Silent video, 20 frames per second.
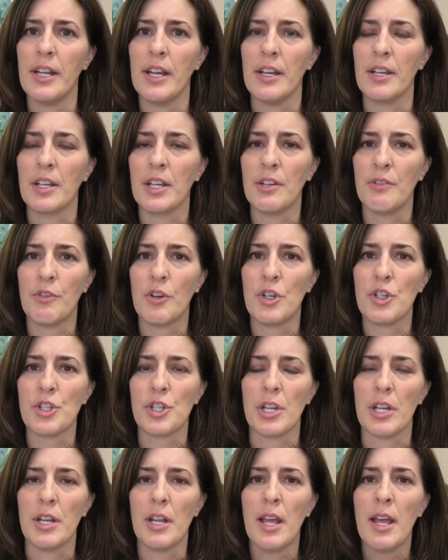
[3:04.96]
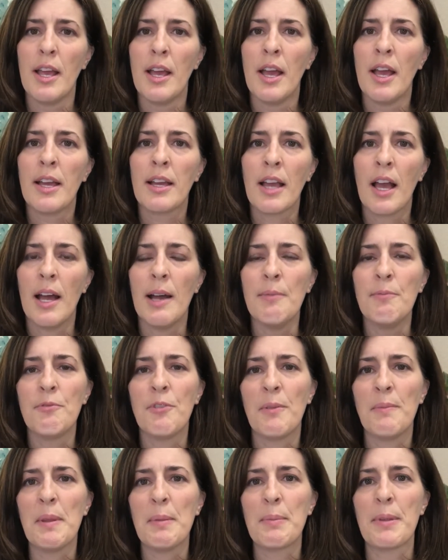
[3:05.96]
a conversion. Come
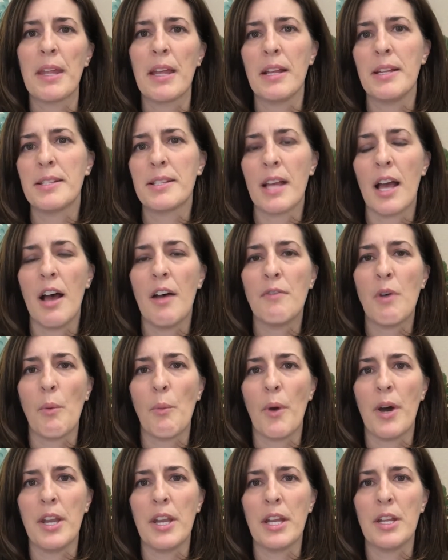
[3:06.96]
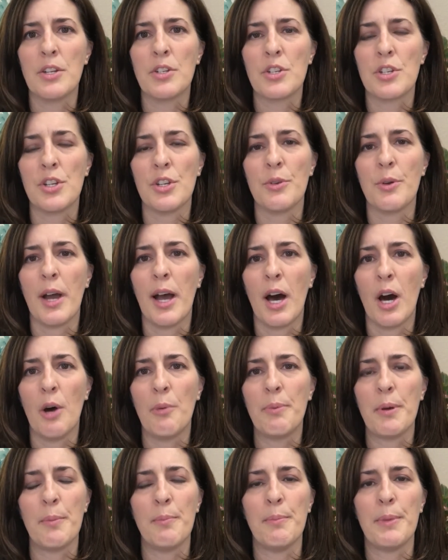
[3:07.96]
from the place of wanting to
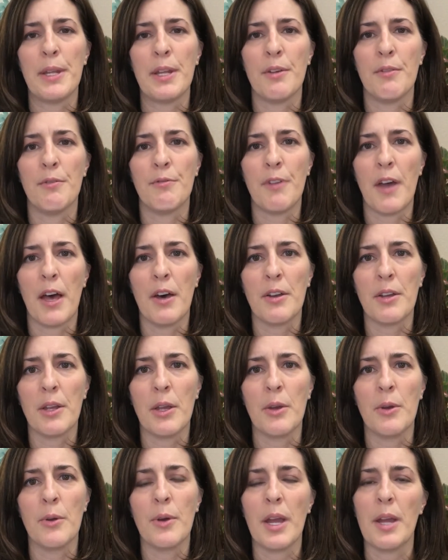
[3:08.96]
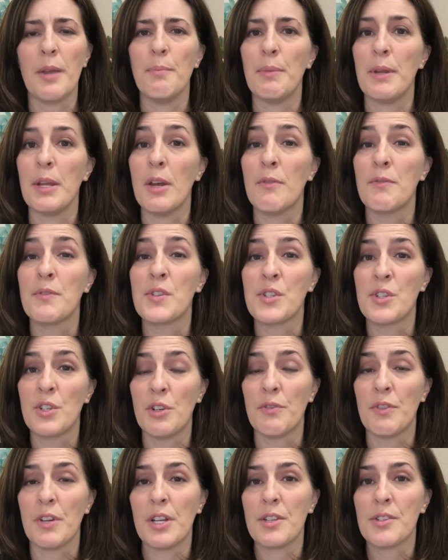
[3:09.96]
help and be of value and be of
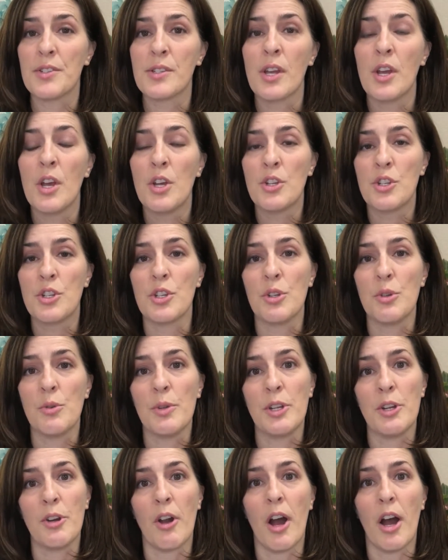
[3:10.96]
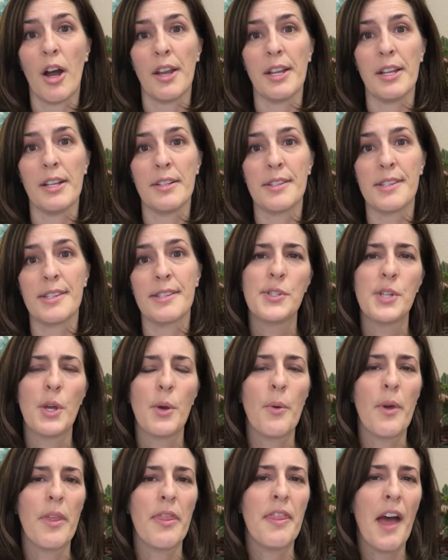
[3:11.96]
service to your audience.
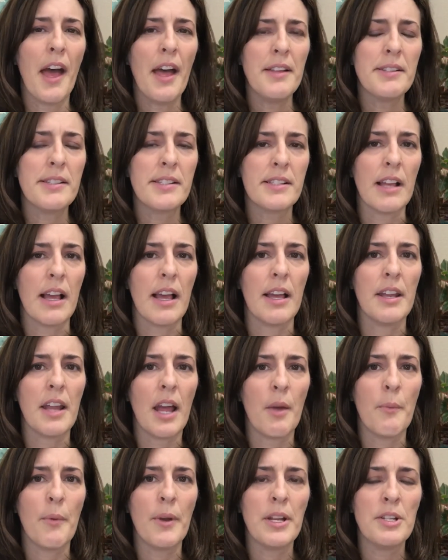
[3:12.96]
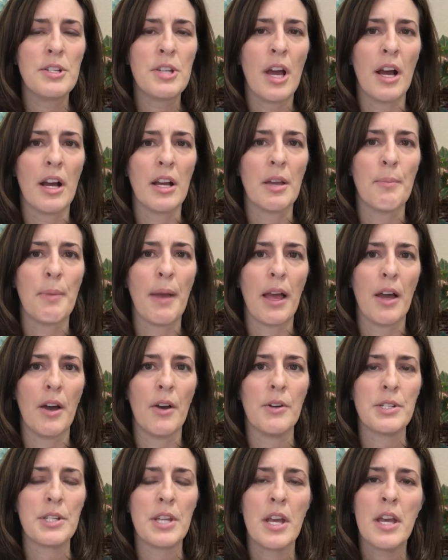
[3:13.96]
So that said, I want to talk
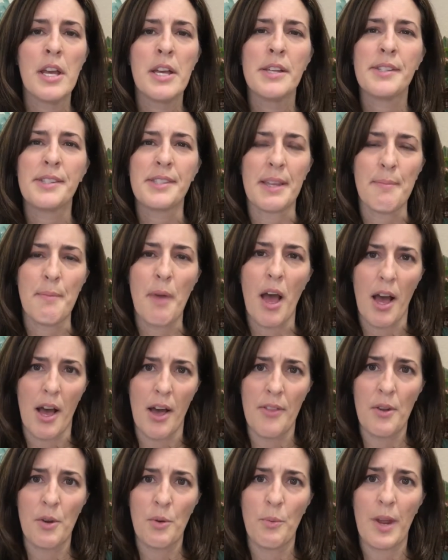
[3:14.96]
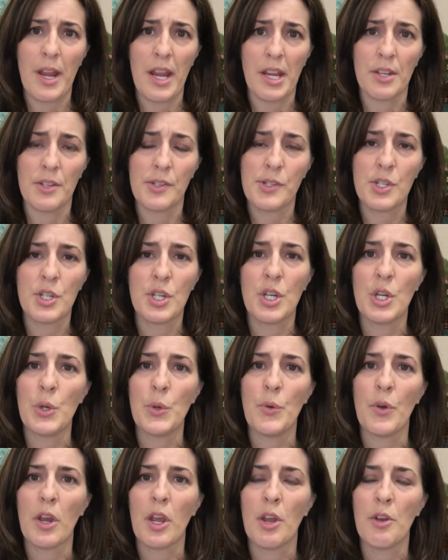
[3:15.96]
about some other ways
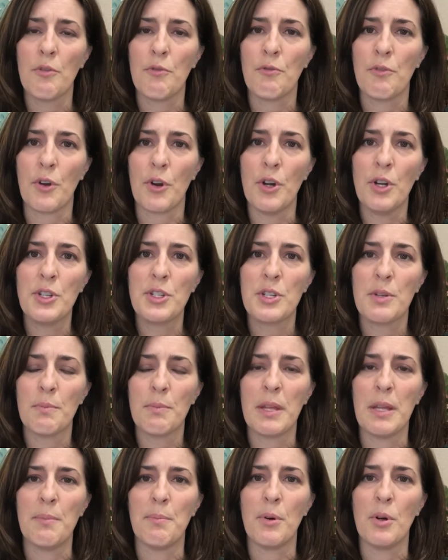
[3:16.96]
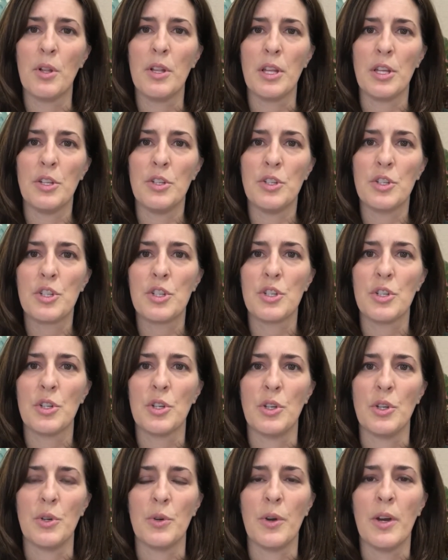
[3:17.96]
to convert people
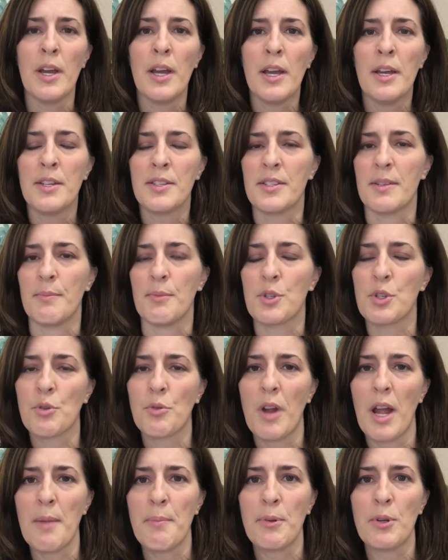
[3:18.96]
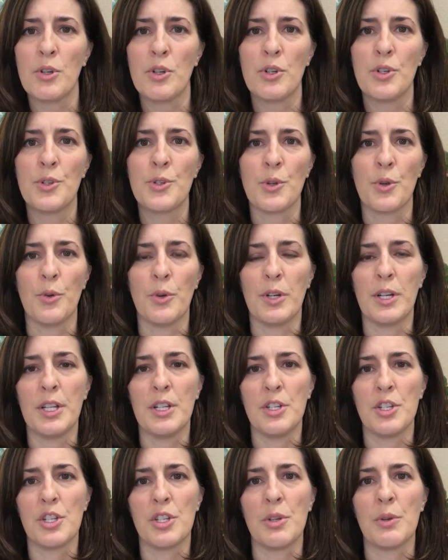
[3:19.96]
into subscribers or
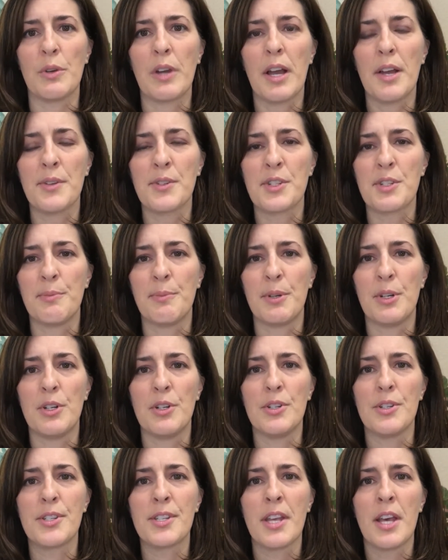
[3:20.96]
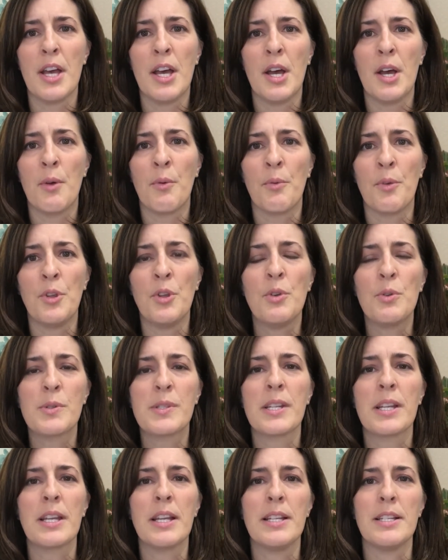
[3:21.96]
into customers
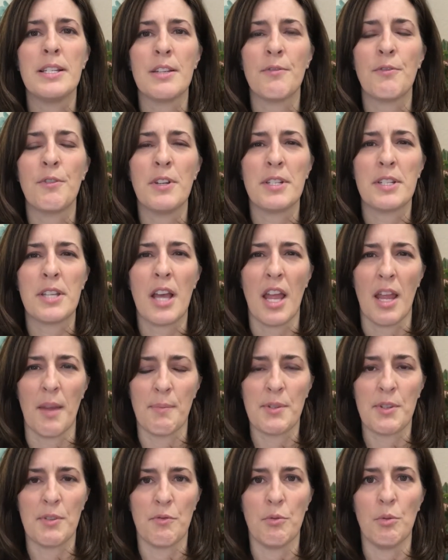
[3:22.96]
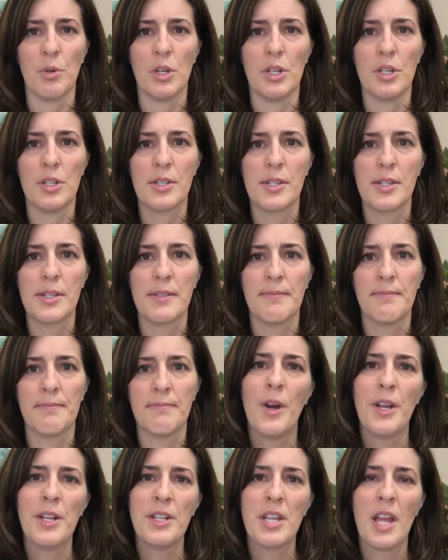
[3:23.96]
using different types of words.
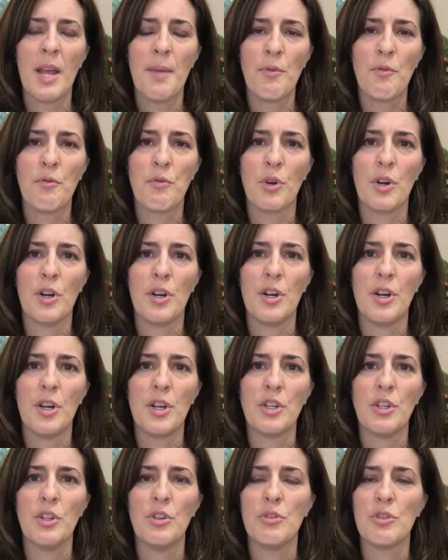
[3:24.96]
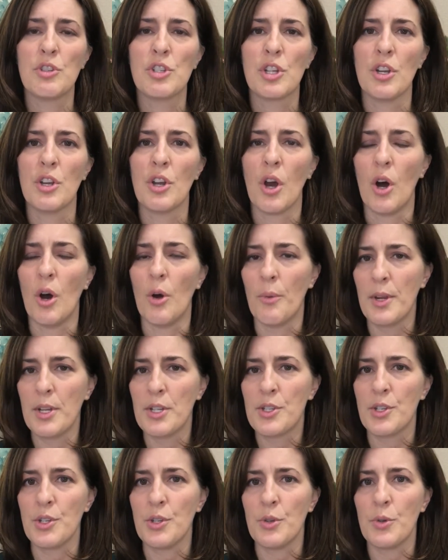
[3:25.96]
One type of word you should
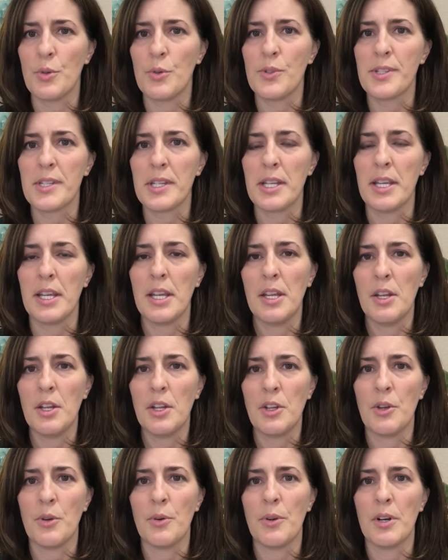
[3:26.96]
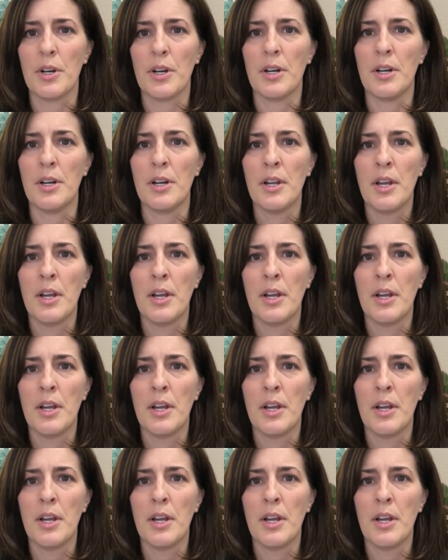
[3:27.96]
always use in your